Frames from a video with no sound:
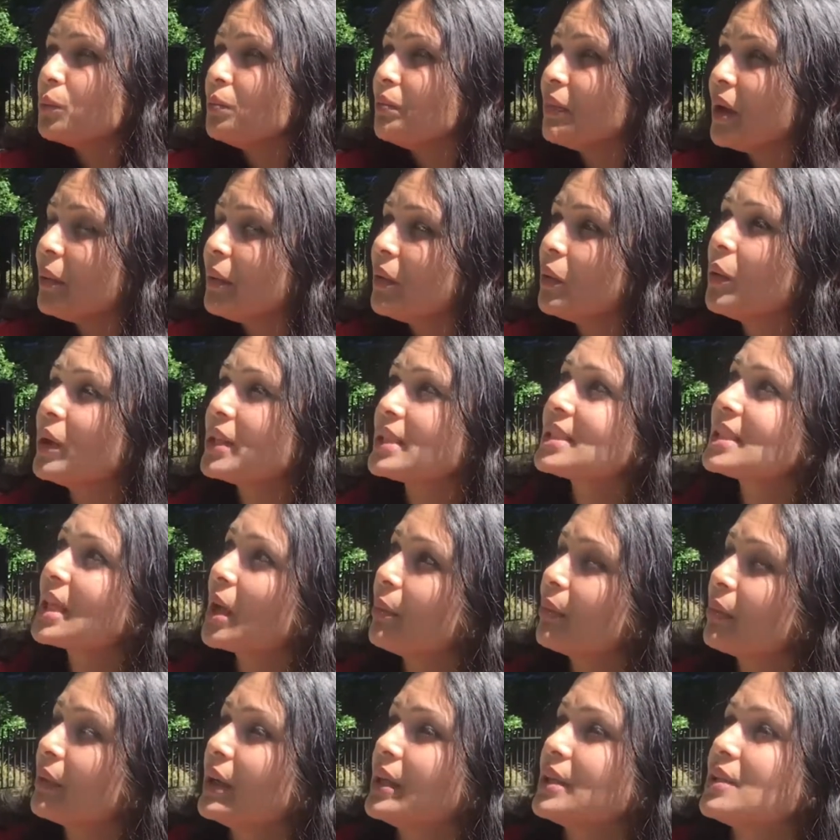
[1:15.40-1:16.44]
maybe what
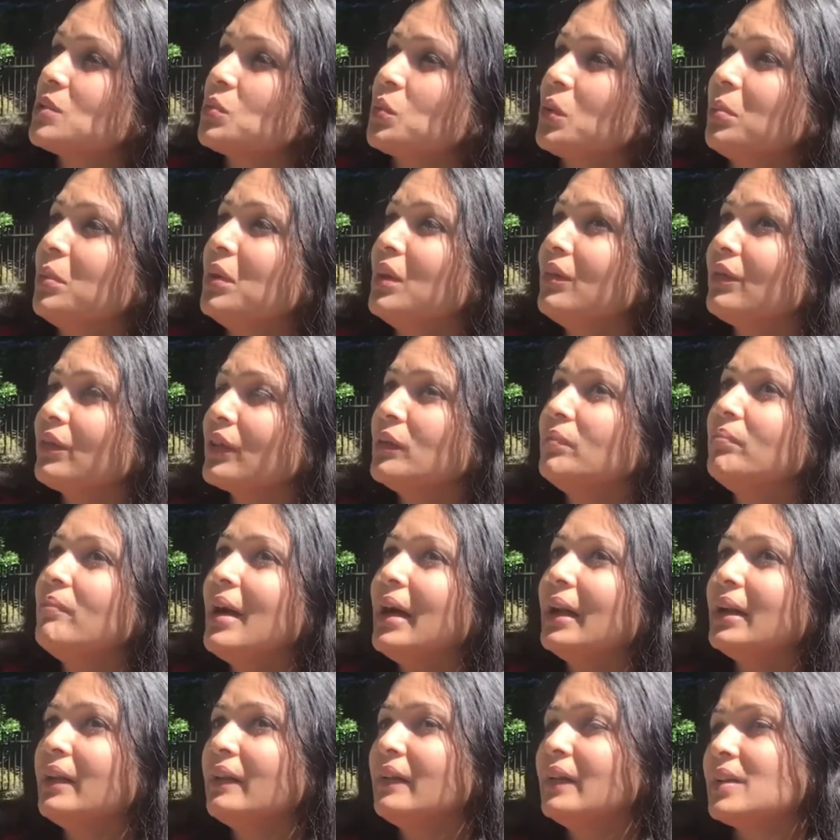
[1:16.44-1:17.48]
separates women from
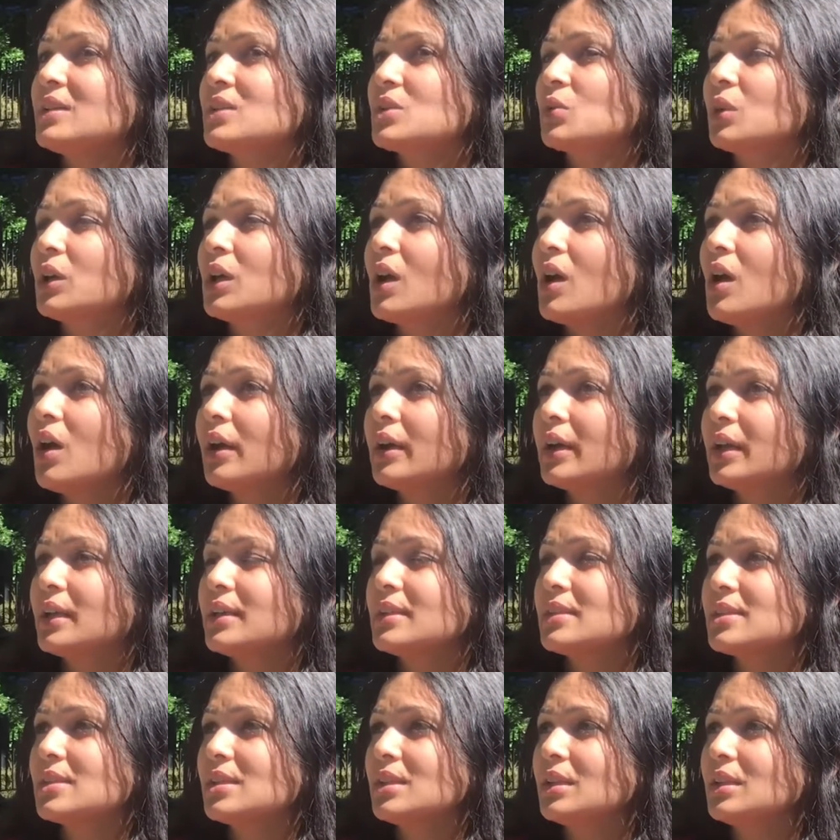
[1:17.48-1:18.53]
men in this regard
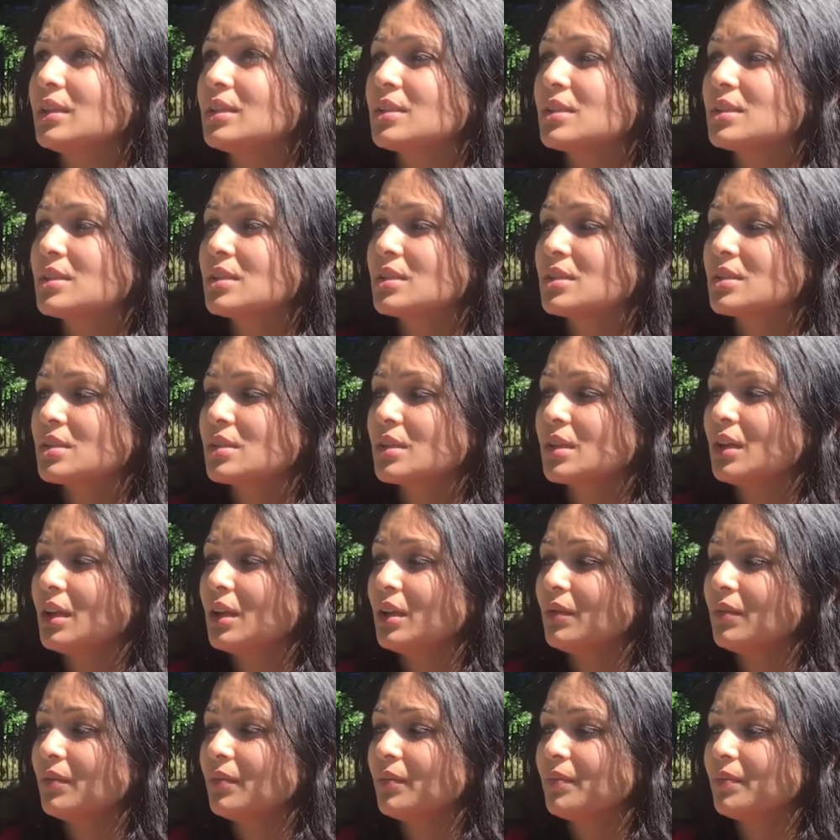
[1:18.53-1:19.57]
is this
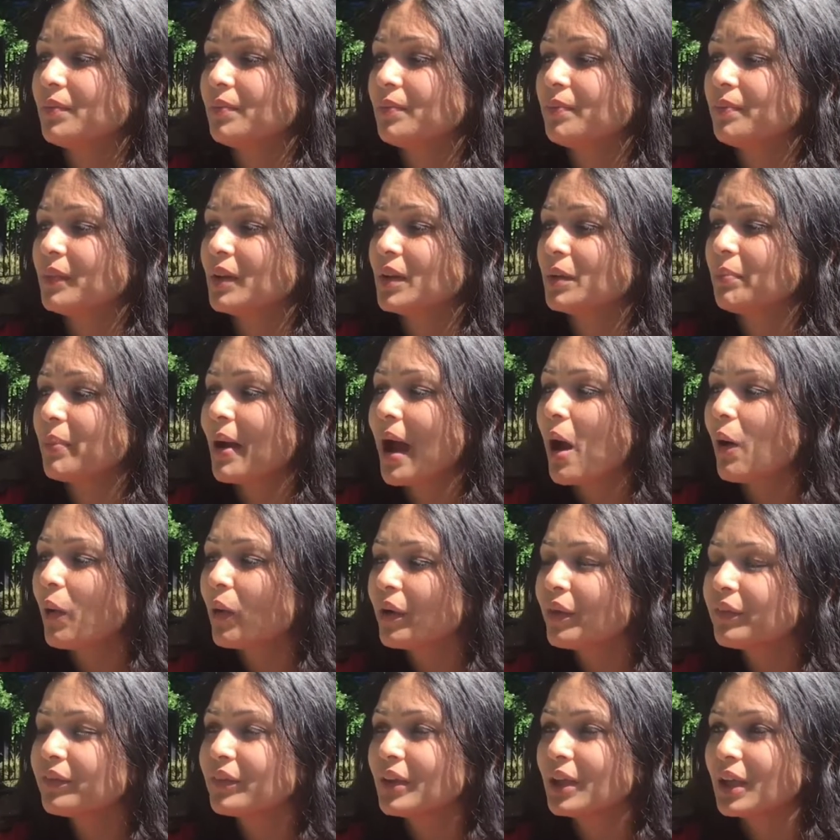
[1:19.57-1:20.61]
the
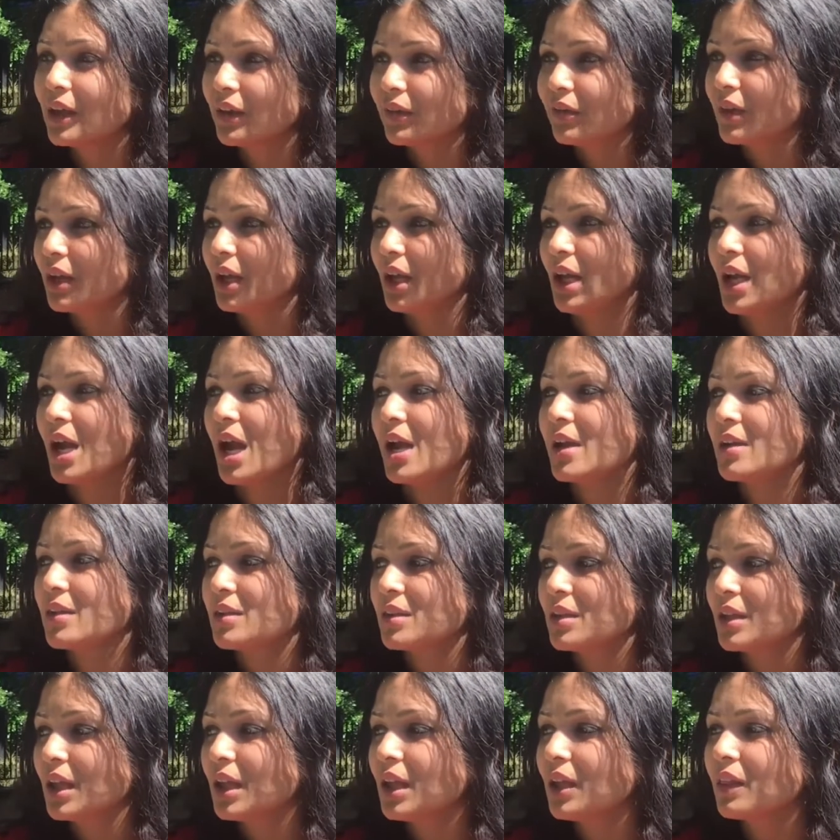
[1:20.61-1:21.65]
power of giving. I
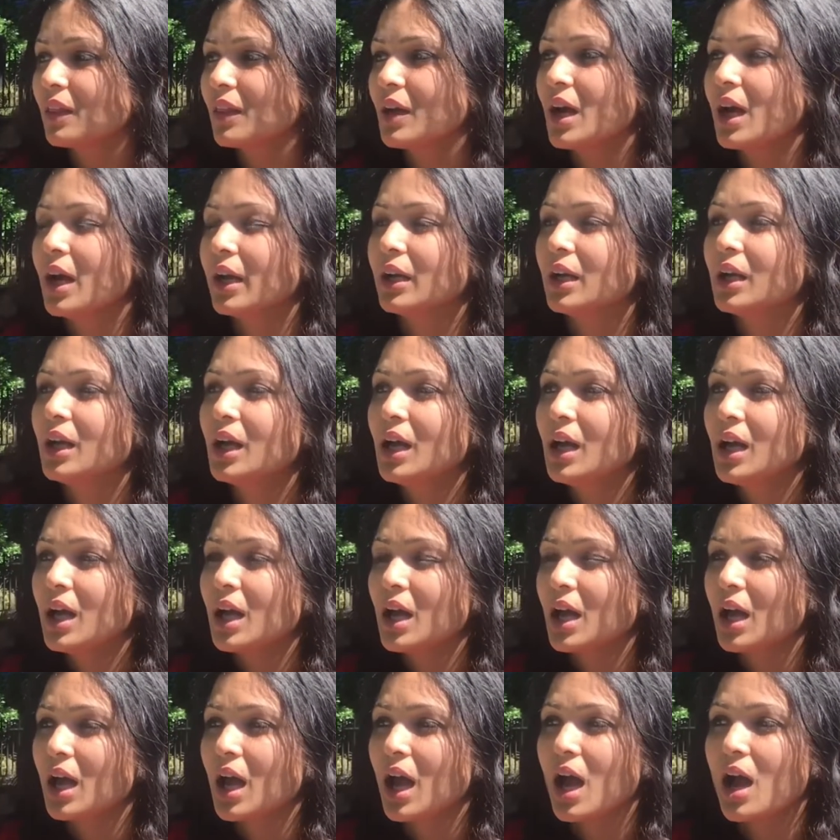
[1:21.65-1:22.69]
think that
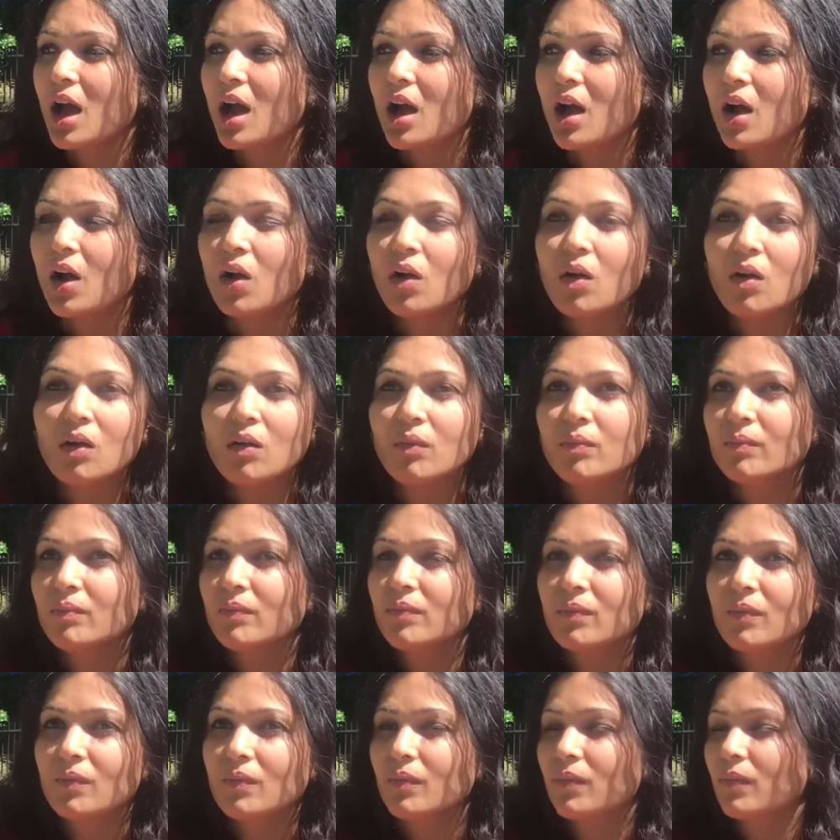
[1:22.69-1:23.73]
uh,
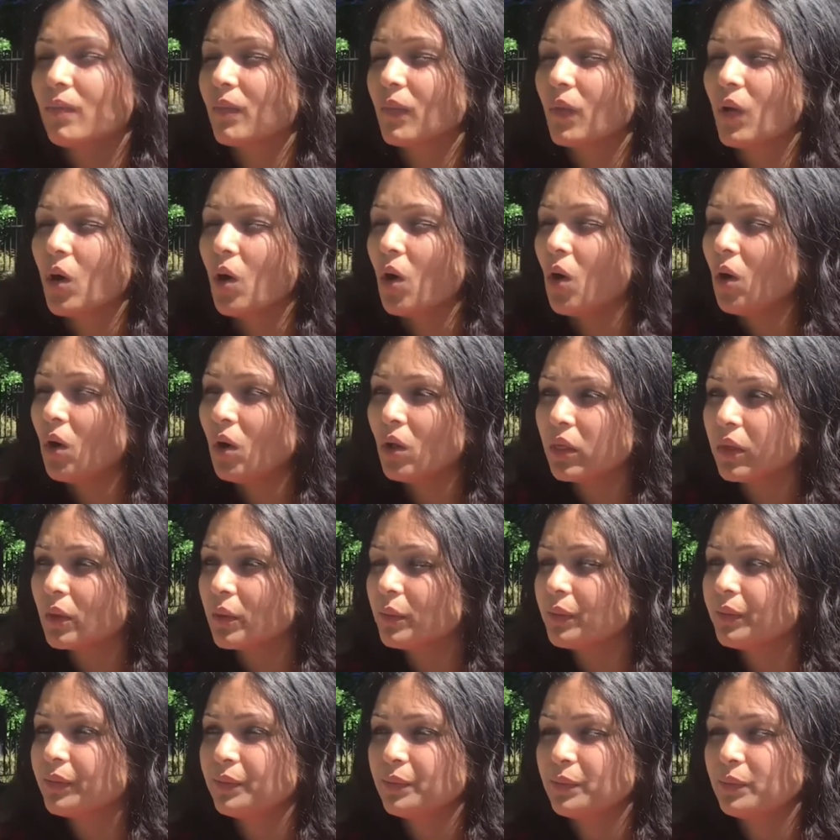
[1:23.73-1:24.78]
all
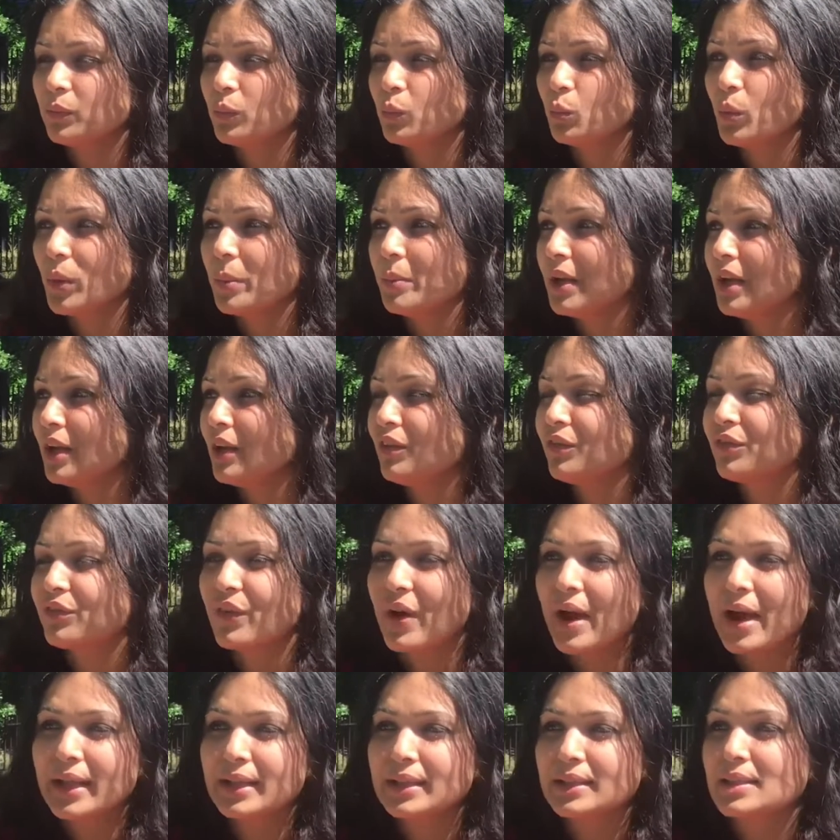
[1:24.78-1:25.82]
the women,
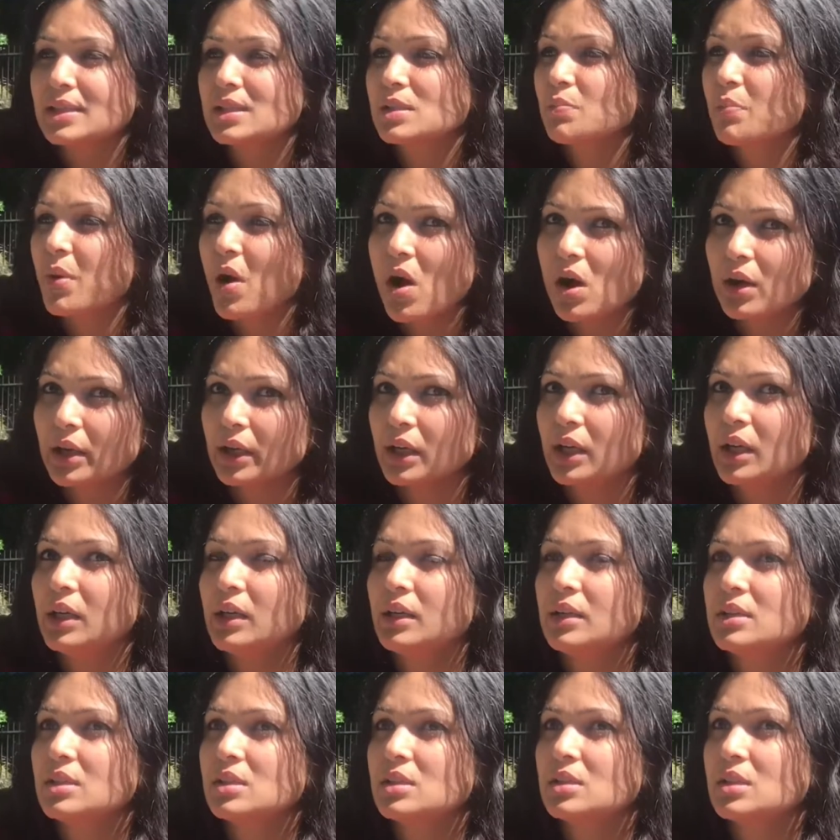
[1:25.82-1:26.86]
friends,
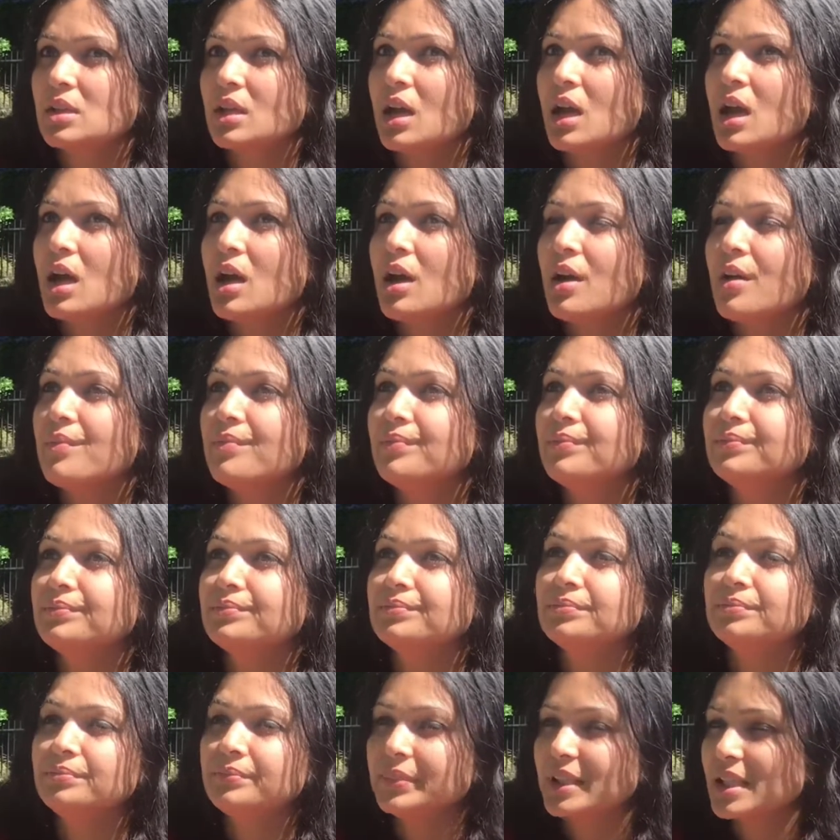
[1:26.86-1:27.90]
partners, um,
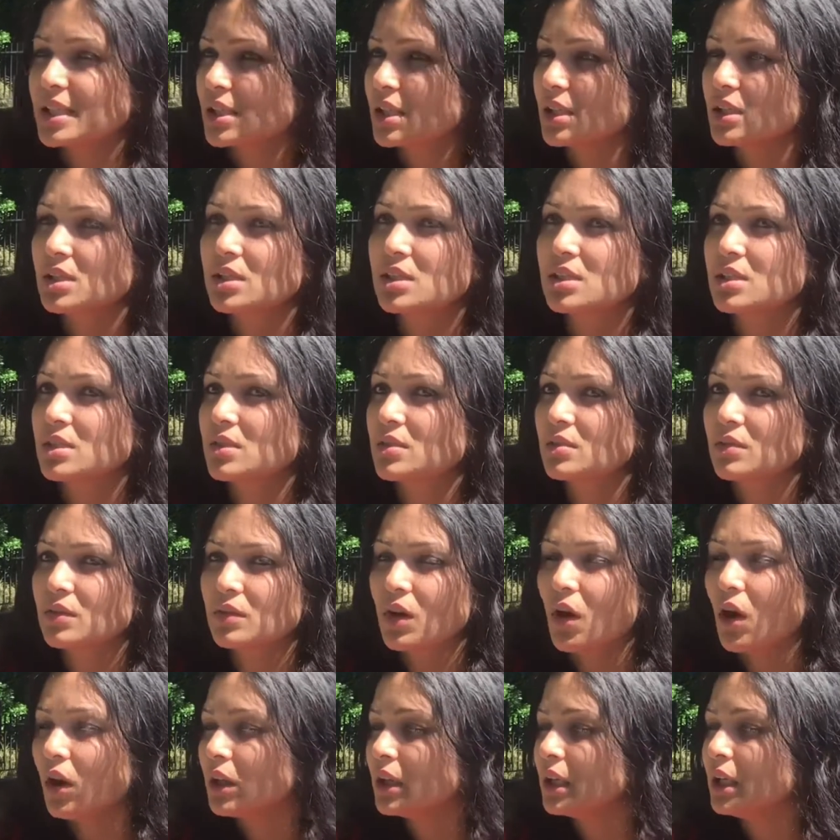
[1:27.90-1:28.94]
business
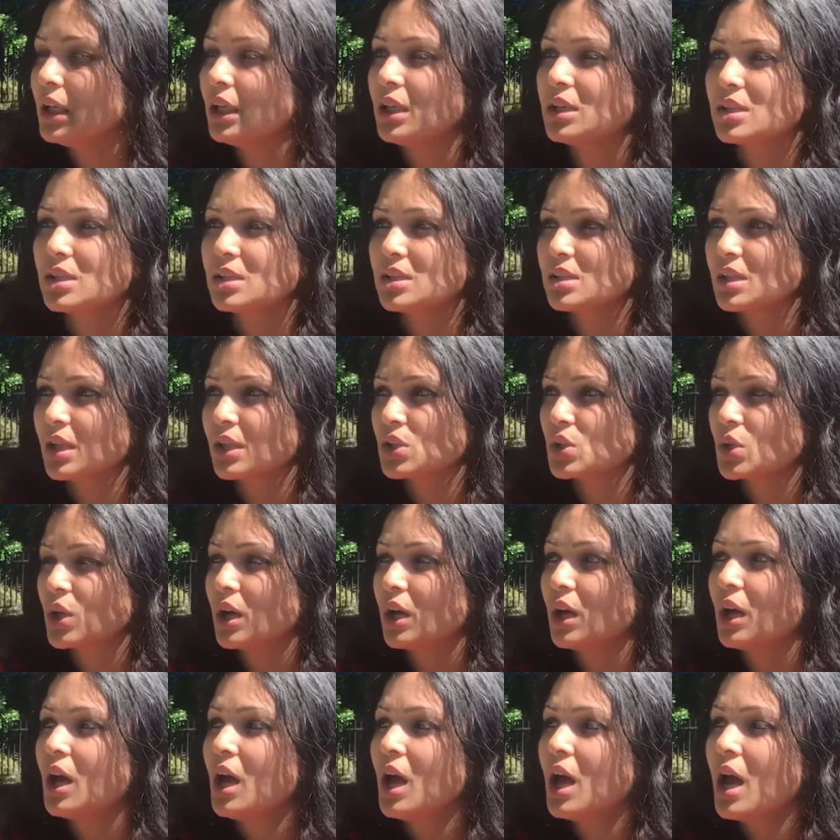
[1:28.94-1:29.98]
colleagues,
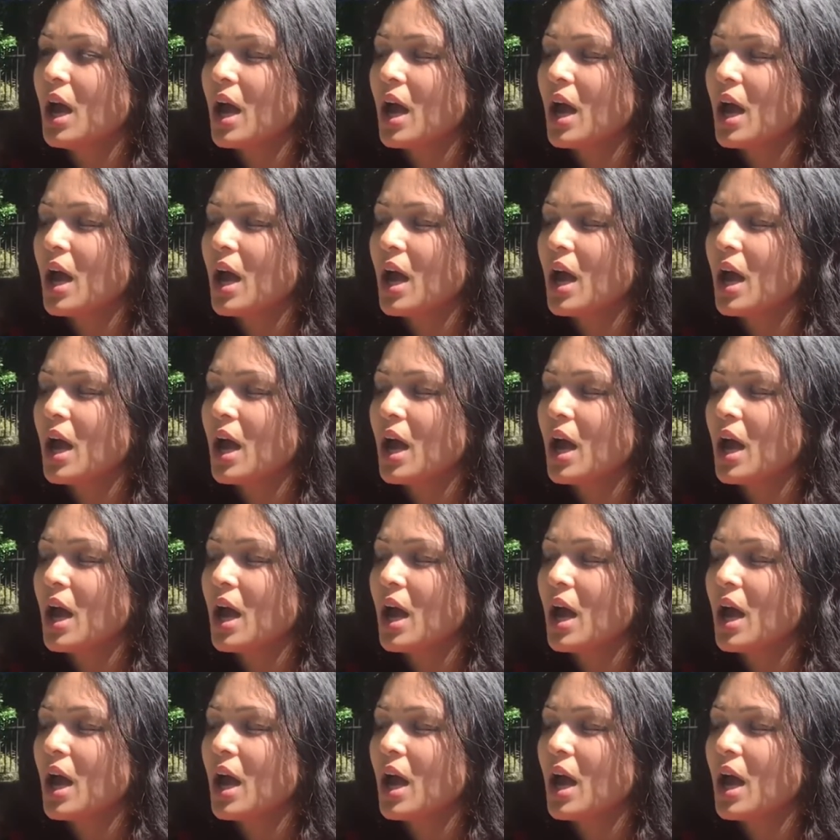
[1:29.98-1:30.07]
etc.